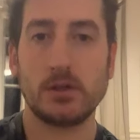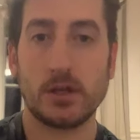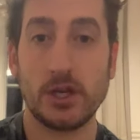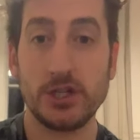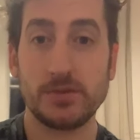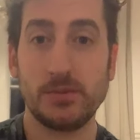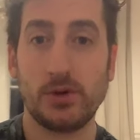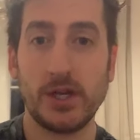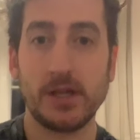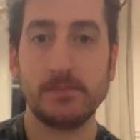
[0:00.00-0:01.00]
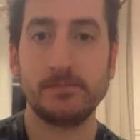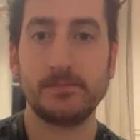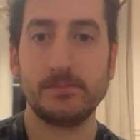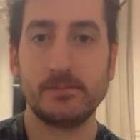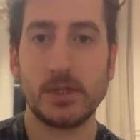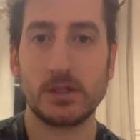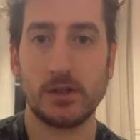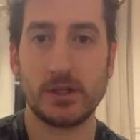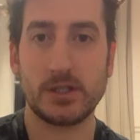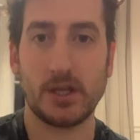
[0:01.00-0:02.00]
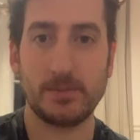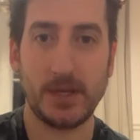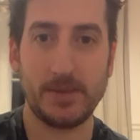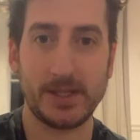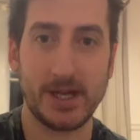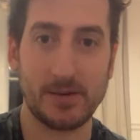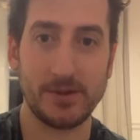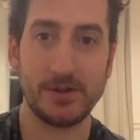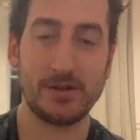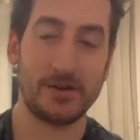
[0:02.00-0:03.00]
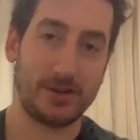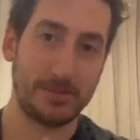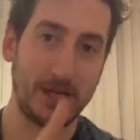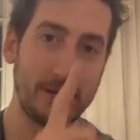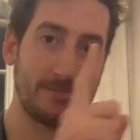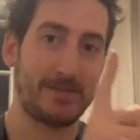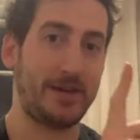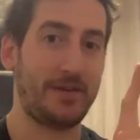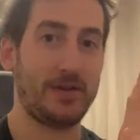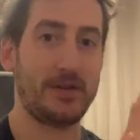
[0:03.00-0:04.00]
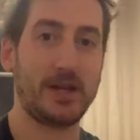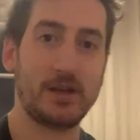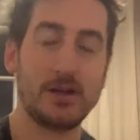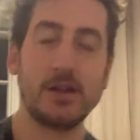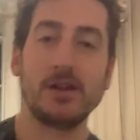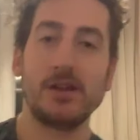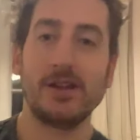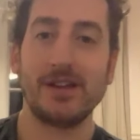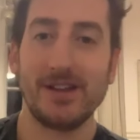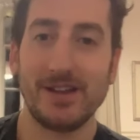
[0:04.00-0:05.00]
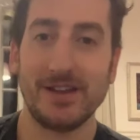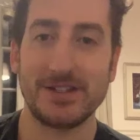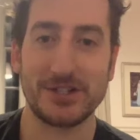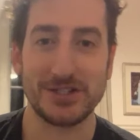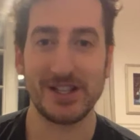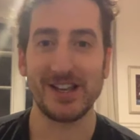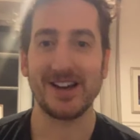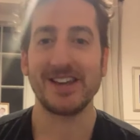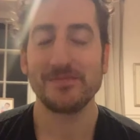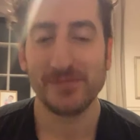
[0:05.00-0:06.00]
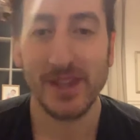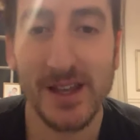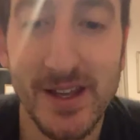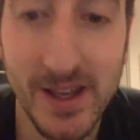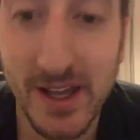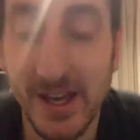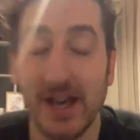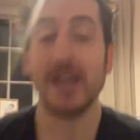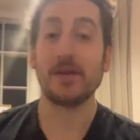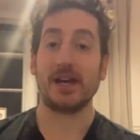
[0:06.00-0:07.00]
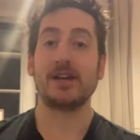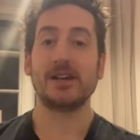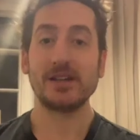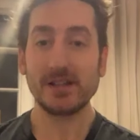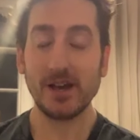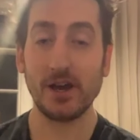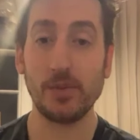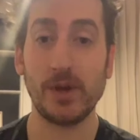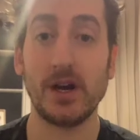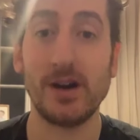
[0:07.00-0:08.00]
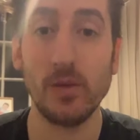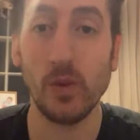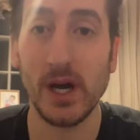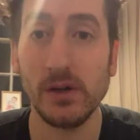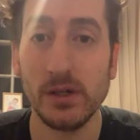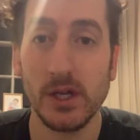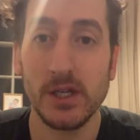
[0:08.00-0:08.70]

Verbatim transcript: Good morning. It's not the sun beaming down on, on me, if only. It's just the light. Anyway, hope we are well.